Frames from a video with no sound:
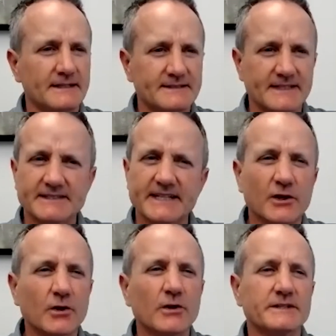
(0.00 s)

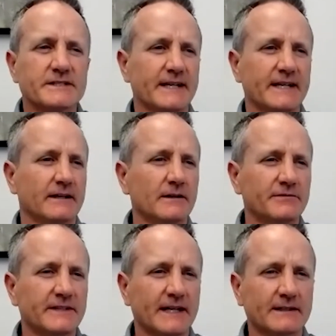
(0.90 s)
assessing current state
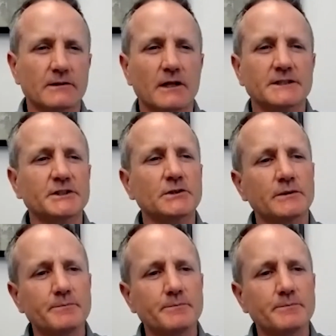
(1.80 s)
of technological